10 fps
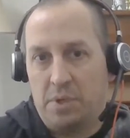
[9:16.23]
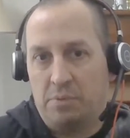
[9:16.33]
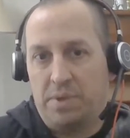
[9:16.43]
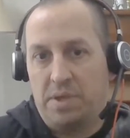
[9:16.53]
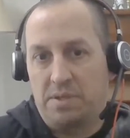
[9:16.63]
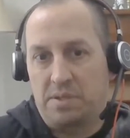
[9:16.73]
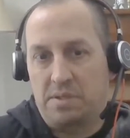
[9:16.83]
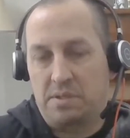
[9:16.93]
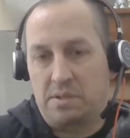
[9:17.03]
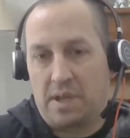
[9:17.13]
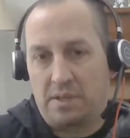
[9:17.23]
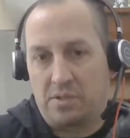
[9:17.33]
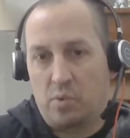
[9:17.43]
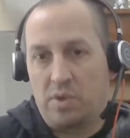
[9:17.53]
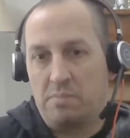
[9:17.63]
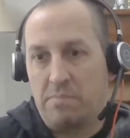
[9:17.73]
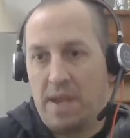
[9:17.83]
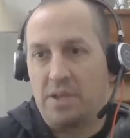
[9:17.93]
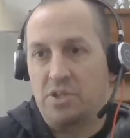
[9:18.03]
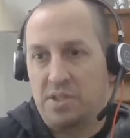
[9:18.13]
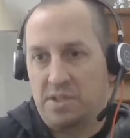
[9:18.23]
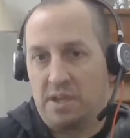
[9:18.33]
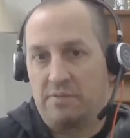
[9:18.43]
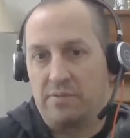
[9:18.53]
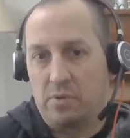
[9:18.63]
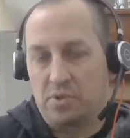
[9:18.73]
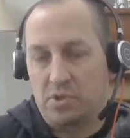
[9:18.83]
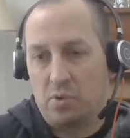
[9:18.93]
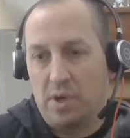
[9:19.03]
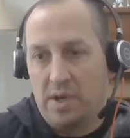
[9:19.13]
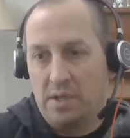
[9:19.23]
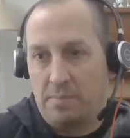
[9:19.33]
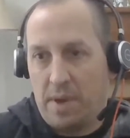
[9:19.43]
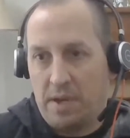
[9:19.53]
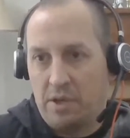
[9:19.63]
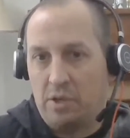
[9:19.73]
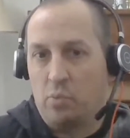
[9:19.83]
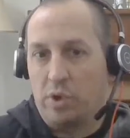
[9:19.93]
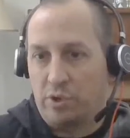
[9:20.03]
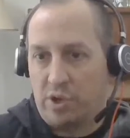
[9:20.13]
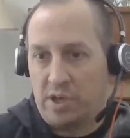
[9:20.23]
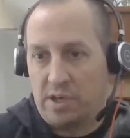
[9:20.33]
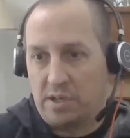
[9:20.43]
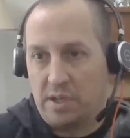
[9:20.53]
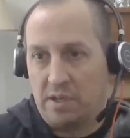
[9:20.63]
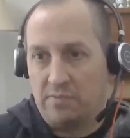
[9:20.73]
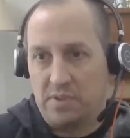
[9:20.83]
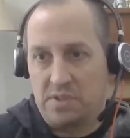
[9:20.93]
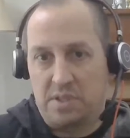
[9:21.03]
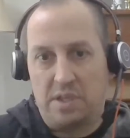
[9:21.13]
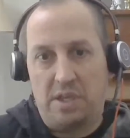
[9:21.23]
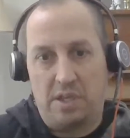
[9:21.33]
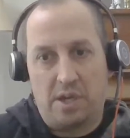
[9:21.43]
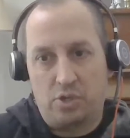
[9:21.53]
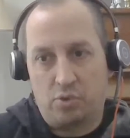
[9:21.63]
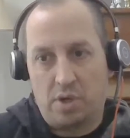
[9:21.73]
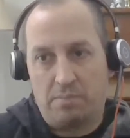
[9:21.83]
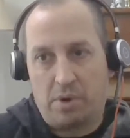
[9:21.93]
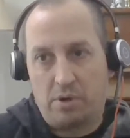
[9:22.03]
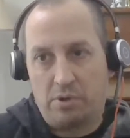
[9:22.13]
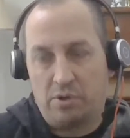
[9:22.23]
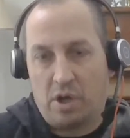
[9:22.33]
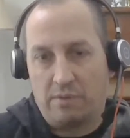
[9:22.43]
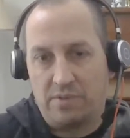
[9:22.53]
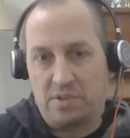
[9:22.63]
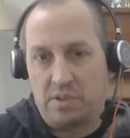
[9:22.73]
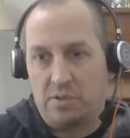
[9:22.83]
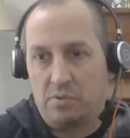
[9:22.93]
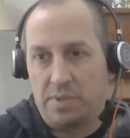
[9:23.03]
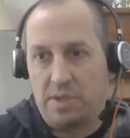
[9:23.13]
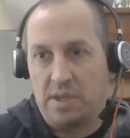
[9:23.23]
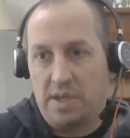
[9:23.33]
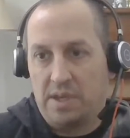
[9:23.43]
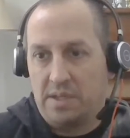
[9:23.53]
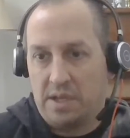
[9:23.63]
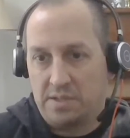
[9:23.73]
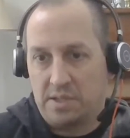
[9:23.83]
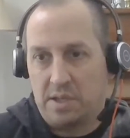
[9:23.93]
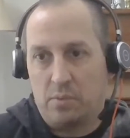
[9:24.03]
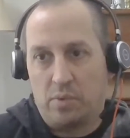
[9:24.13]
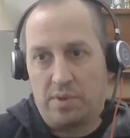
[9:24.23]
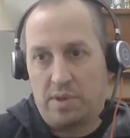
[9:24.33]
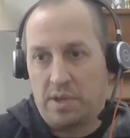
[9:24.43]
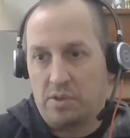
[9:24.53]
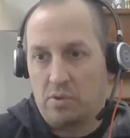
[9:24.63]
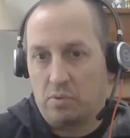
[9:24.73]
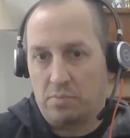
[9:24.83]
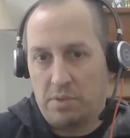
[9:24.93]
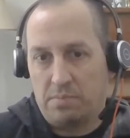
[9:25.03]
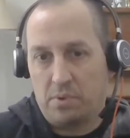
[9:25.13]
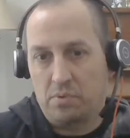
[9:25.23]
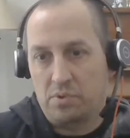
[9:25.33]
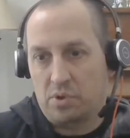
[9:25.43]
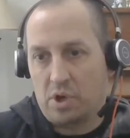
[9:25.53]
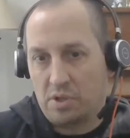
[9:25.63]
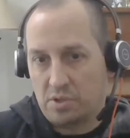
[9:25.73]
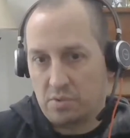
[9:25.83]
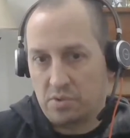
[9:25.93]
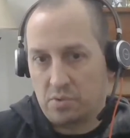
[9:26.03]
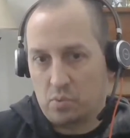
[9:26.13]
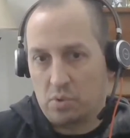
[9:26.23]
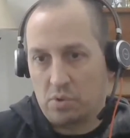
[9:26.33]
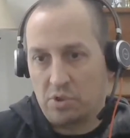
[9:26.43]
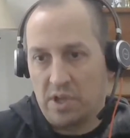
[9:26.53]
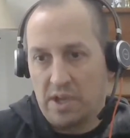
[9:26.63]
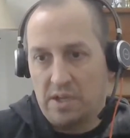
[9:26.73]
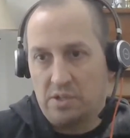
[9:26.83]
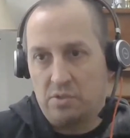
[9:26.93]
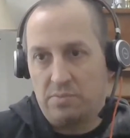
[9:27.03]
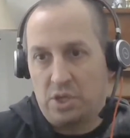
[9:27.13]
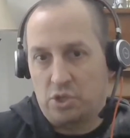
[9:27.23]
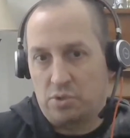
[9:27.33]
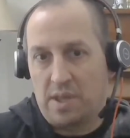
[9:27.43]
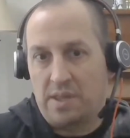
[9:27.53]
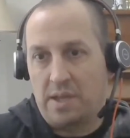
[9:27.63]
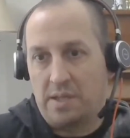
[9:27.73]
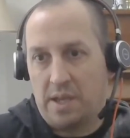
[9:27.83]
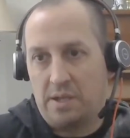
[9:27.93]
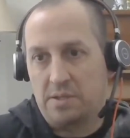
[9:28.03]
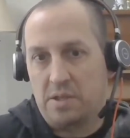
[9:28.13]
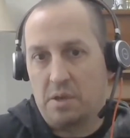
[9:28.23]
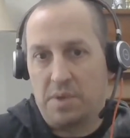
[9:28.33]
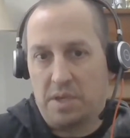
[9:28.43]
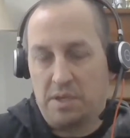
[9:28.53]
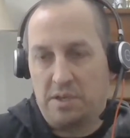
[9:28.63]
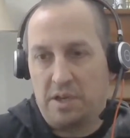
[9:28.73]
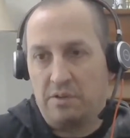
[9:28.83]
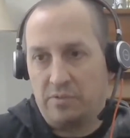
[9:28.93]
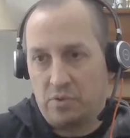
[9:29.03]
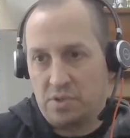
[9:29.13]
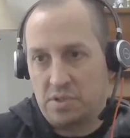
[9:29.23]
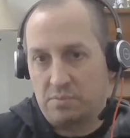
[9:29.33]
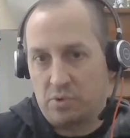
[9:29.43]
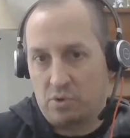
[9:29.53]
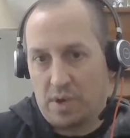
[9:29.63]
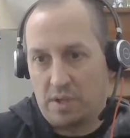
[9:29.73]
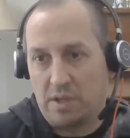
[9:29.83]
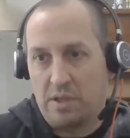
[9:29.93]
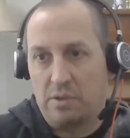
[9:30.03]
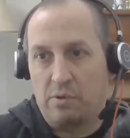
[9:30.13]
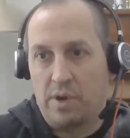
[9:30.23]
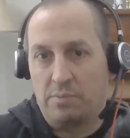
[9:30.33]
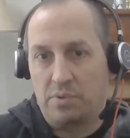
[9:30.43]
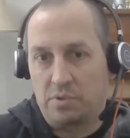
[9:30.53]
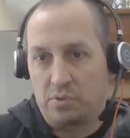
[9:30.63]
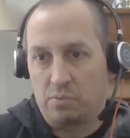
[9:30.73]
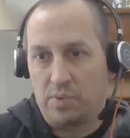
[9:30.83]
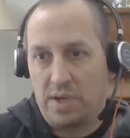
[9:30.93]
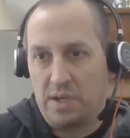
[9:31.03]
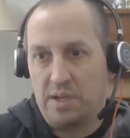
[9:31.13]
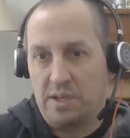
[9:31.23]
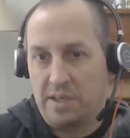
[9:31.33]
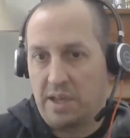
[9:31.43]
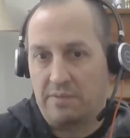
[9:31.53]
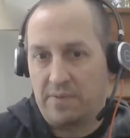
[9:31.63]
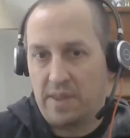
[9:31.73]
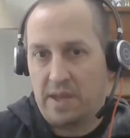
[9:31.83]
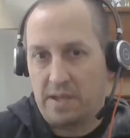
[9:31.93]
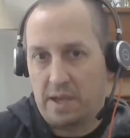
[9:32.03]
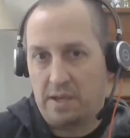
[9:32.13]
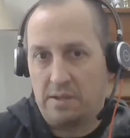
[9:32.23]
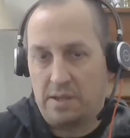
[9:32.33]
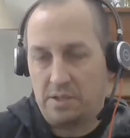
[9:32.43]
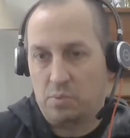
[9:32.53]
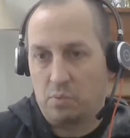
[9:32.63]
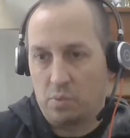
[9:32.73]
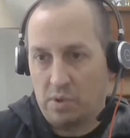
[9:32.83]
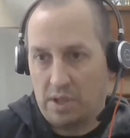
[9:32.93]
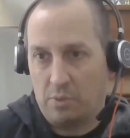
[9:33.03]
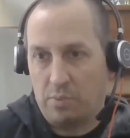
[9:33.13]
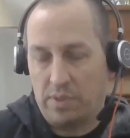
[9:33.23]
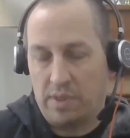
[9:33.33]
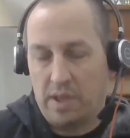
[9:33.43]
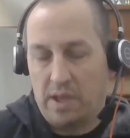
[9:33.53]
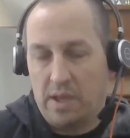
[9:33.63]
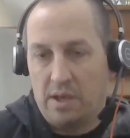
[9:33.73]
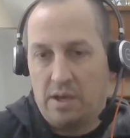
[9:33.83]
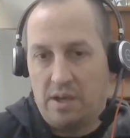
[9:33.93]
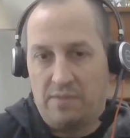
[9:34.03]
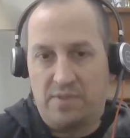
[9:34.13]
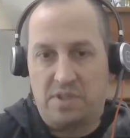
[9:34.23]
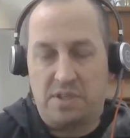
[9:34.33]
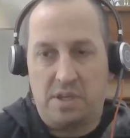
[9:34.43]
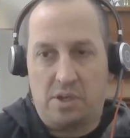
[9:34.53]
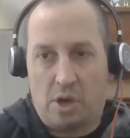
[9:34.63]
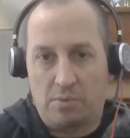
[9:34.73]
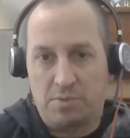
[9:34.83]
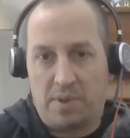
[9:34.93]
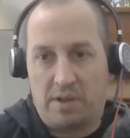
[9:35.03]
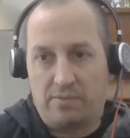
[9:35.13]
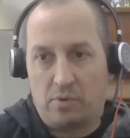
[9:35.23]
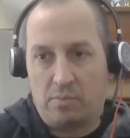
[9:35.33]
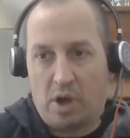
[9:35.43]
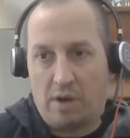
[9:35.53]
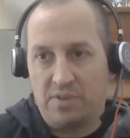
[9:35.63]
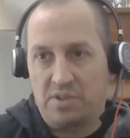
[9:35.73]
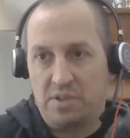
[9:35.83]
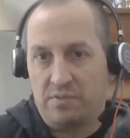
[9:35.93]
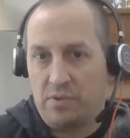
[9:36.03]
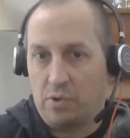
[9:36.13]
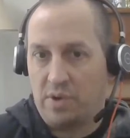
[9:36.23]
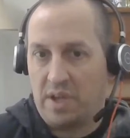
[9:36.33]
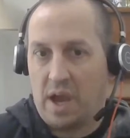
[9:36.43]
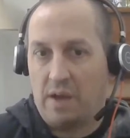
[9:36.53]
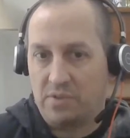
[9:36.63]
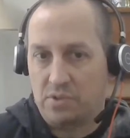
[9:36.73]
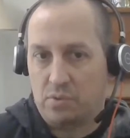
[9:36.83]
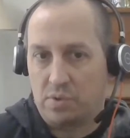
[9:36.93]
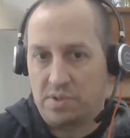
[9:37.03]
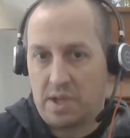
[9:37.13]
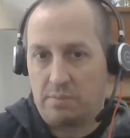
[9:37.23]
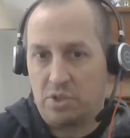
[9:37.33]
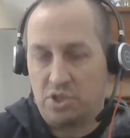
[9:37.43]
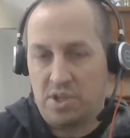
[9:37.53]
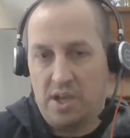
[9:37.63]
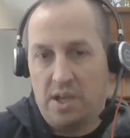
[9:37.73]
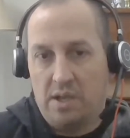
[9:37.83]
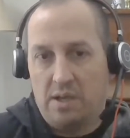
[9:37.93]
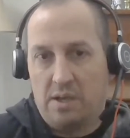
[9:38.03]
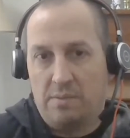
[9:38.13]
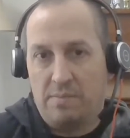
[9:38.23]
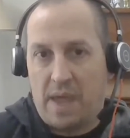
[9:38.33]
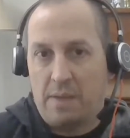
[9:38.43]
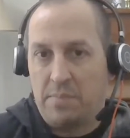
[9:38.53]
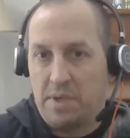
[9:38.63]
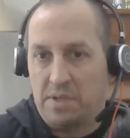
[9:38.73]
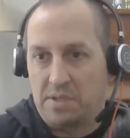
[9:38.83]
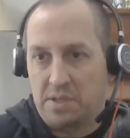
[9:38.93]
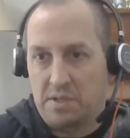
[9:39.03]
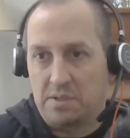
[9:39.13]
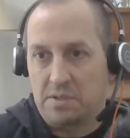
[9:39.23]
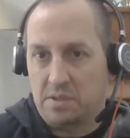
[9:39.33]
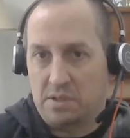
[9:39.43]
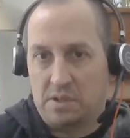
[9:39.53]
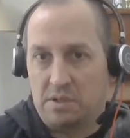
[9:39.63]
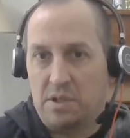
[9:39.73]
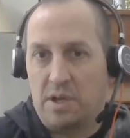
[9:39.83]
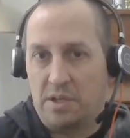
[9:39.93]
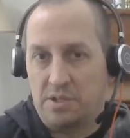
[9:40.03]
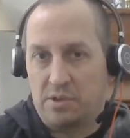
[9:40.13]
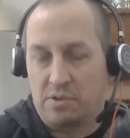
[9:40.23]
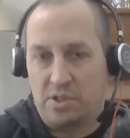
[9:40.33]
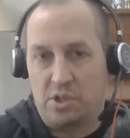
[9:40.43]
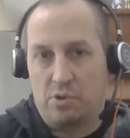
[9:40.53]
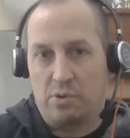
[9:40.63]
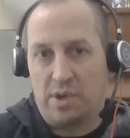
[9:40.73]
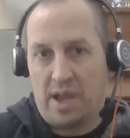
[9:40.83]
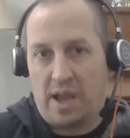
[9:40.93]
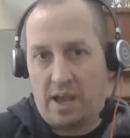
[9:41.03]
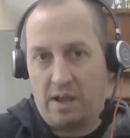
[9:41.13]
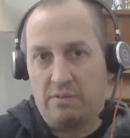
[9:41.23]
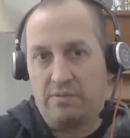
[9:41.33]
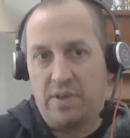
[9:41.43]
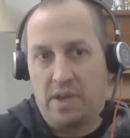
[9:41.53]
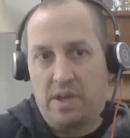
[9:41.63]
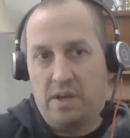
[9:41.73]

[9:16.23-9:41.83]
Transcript: middle piece that's going to manage the data flow. So depending on where you're connecting, if it's an EDI trading partner, obviously there'll be testing with like the Home Depots or Costco's of the world to make sure that data is coming in and out of your system correctly, and they're able to read and identify that data, and that's what we'll help with. If it's an e-commerce platform, obviously if you already have a store established, that makes things a lot easier because you already have